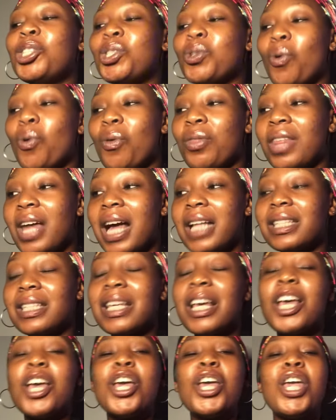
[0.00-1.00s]
sure that
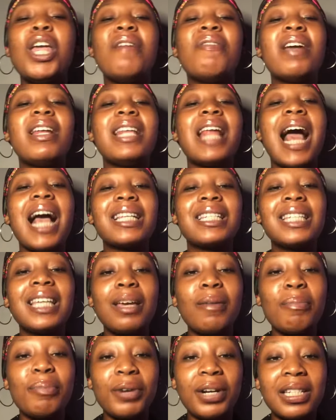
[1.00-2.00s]
if you're dark
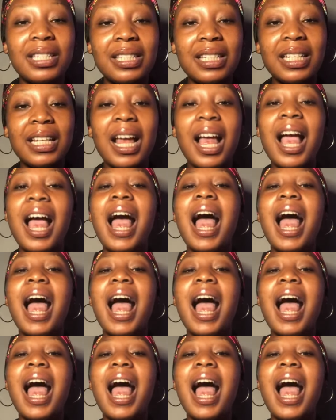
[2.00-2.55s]
skin person